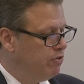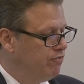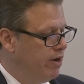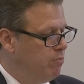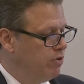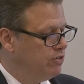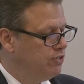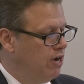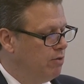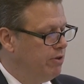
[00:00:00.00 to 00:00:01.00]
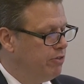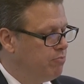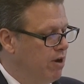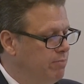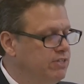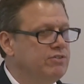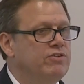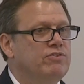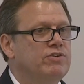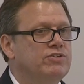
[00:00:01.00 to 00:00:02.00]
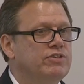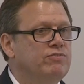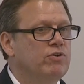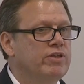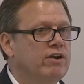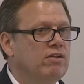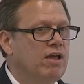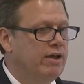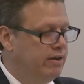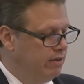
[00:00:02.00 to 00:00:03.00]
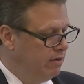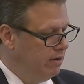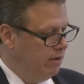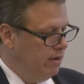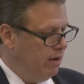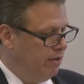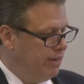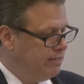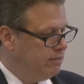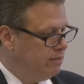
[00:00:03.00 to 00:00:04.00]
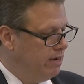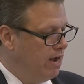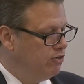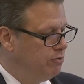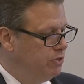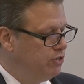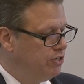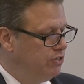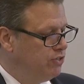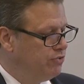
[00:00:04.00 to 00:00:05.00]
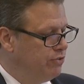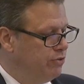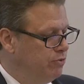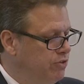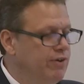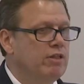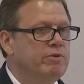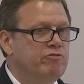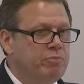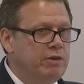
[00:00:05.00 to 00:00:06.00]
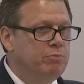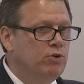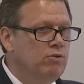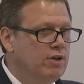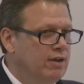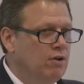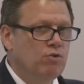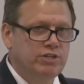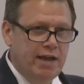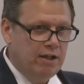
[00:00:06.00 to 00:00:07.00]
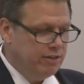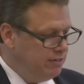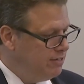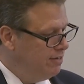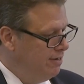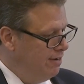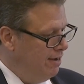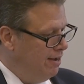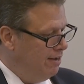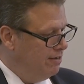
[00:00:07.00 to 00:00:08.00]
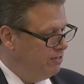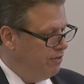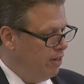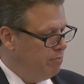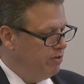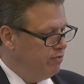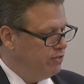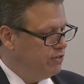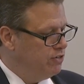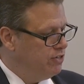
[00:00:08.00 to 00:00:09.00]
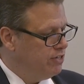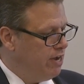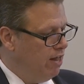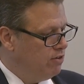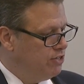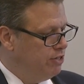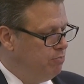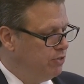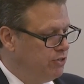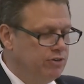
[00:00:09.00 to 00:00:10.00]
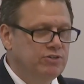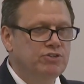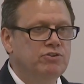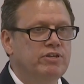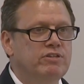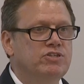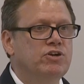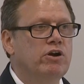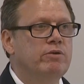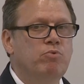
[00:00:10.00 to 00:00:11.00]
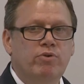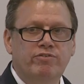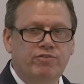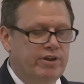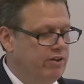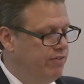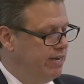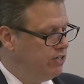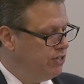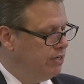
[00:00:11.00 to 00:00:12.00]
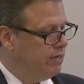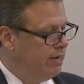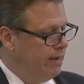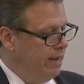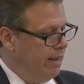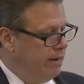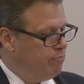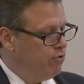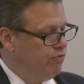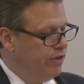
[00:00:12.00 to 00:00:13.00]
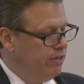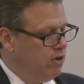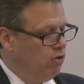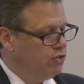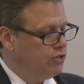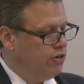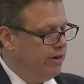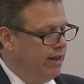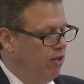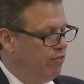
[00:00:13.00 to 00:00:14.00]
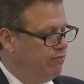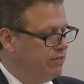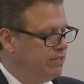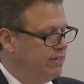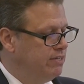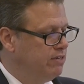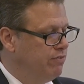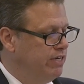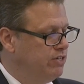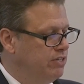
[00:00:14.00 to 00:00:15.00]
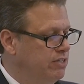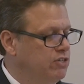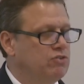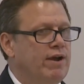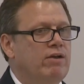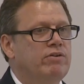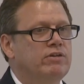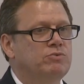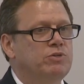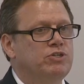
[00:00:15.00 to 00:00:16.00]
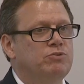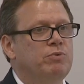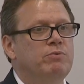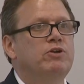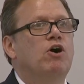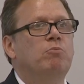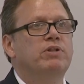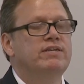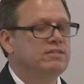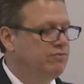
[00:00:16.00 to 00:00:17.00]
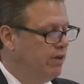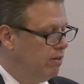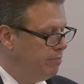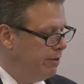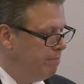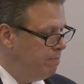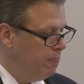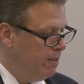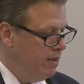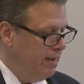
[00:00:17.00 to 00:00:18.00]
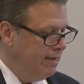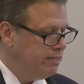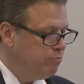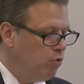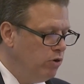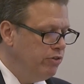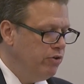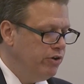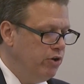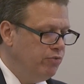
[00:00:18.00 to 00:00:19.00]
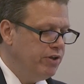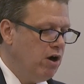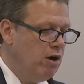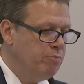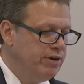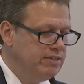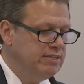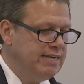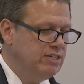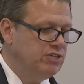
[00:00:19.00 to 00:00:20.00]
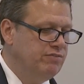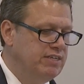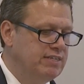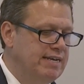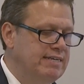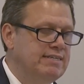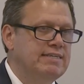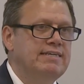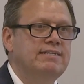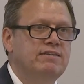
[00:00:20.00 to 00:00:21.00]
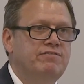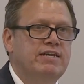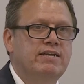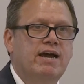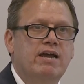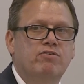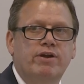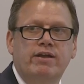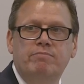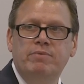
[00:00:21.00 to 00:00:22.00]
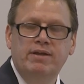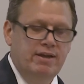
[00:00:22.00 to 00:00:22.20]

framework to talk about the promise of the University of North Carolina, that its contributions through development of people or talent, development of research and scholarship, which are certainly the starting point for innovation, and improving culture and health of the cities and regions that surround us, which we would call place development. It's important, though, to note that our presentation of these ideas is a Venn diagram